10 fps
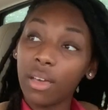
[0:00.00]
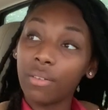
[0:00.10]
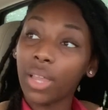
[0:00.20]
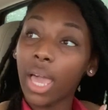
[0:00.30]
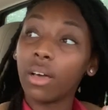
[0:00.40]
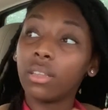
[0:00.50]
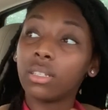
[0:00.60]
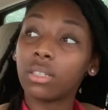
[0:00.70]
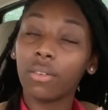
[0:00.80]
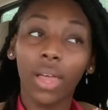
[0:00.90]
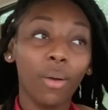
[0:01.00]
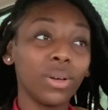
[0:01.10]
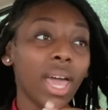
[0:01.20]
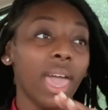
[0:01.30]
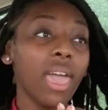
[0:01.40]
of like other stuff. Like,
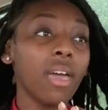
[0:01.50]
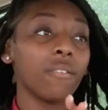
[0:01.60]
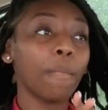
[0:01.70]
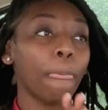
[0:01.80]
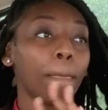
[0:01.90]
when I have,